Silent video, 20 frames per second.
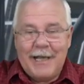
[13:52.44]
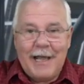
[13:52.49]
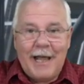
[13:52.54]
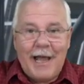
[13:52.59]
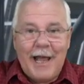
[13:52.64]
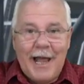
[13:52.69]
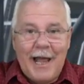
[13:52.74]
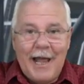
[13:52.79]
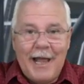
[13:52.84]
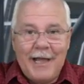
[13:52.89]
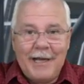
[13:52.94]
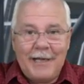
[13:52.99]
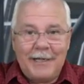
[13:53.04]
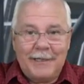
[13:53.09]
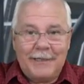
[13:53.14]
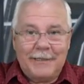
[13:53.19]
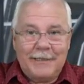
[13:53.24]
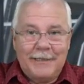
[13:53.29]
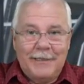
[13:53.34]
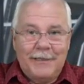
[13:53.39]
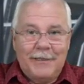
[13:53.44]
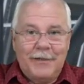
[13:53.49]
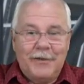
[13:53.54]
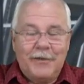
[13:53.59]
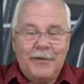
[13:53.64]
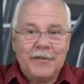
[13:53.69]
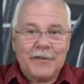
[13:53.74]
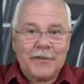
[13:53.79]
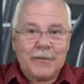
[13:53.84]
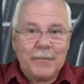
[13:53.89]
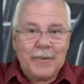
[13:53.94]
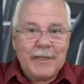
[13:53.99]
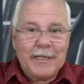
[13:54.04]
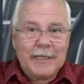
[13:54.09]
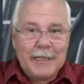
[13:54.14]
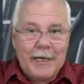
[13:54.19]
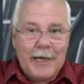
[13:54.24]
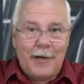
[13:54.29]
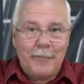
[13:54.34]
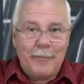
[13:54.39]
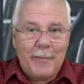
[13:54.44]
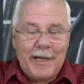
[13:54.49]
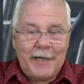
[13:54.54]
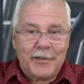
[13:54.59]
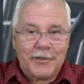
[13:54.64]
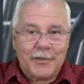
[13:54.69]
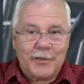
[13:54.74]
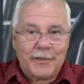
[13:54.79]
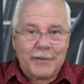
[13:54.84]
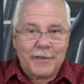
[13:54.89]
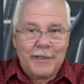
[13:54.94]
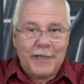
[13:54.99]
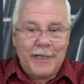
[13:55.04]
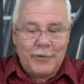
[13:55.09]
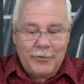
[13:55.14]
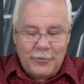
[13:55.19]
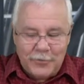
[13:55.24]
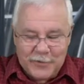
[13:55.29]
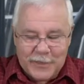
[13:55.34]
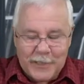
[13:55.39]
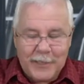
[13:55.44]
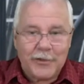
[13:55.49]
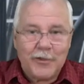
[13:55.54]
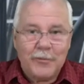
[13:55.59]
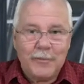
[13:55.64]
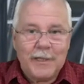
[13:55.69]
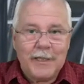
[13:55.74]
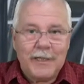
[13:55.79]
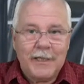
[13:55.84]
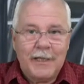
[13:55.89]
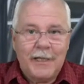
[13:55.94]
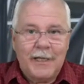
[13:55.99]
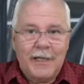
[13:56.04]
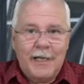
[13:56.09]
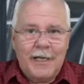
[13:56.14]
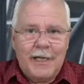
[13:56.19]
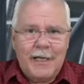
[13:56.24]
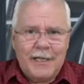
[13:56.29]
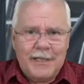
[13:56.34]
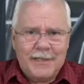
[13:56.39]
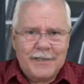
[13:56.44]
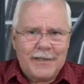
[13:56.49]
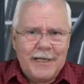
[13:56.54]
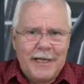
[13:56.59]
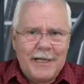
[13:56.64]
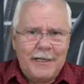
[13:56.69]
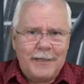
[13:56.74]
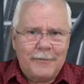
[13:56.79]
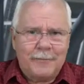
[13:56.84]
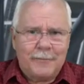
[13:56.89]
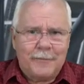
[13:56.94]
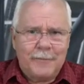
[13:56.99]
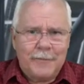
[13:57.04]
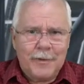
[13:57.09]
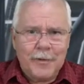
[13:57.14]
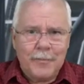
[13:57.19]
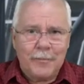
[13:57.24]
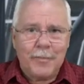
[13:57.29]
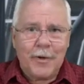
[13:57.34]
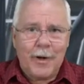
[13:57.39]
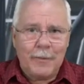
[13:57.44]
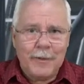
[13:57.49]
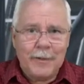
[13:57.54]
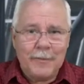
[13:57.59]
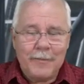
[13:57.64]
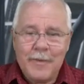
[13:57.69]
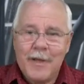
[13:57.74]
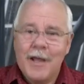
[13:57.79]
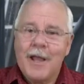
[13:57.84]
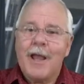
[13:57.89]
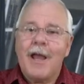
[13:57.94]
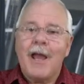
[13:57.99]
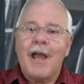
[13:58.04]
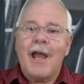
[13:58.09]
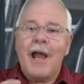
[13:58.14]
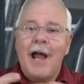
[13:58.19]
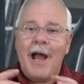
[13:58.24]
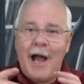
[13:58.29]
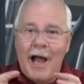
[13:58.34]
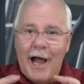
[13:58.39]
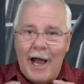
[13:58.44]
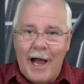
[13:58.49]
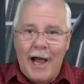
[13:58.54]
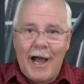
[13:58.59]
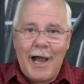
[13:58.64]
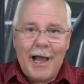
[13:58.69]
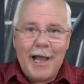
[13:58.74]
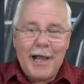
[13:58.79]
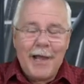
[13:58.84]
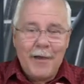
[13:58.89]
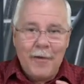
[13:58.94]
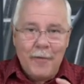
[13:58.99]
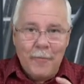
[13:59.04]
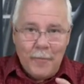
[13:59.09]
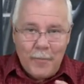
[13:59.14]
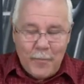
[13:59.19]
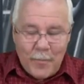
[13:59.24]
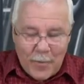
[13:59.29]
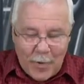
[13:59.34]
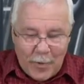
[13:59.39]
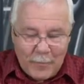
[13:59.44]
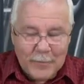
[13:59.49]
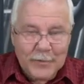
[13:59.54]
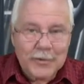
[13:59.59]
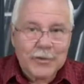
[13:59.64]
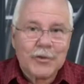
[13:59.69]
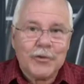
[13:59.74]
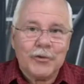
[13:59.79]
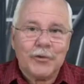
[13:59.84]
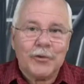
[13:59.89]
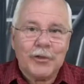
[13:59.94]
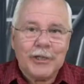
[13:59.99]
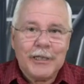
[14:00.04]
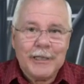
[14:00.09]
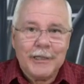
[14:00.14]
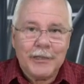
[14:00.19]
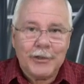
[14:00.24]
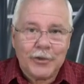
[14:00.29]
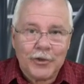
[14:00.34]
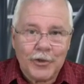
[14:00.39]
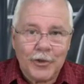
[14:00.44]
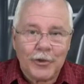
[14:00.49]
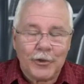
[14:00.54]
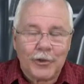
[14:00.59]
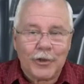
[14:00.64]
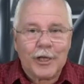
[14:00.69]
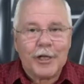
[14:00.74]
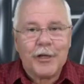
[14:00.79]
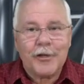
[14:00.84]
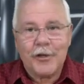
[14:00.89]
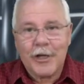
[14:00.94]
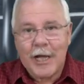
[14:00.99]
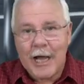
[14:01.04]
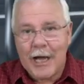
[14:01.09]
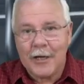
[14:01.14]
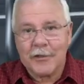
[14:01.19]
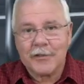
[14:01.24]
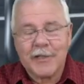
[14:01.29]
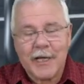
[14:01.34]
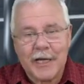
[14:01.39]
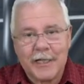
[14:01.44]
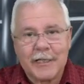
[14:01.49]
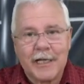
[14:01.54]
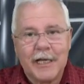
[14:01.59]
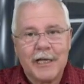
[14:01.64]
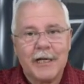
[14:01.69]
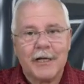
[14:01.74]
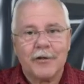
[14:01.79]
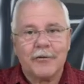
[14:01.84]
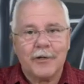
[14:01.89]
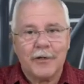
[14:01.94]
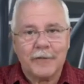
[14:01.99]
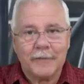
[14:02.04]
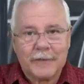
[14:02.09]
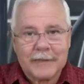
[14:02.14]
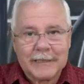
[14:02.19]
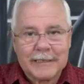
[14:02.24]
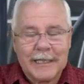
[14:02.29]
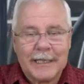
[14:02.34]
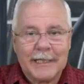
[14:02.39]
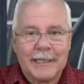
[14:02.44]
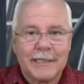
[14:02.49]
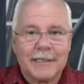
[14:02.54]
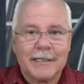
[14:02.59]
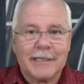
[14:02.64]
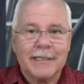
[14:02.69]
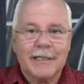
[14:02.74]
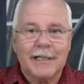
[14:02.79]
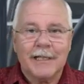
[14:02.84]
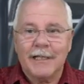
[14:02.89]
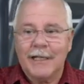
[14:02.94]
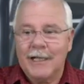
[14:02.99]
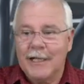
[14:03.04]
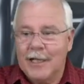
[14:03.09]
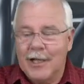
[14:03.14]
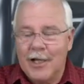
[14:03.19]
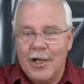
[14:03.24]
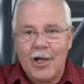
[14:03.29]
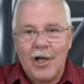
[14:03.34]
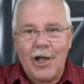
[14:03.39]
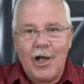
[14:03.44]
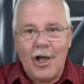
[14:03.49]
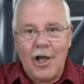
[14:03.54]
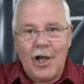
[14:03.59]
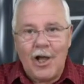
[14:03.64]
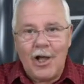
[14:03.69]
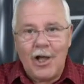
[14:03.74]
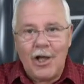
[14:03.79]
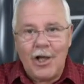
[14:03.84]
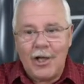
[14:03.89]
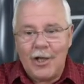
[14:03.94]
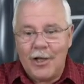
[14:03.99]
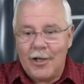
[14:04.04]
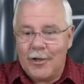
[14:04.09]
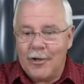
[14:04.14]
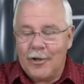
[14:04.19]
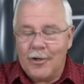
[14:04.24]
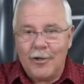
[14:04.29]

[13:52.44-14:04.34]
and the speed now matches. And you'll say to me, is that a problem? I promise you, in a turn, the outside aircraft takes, to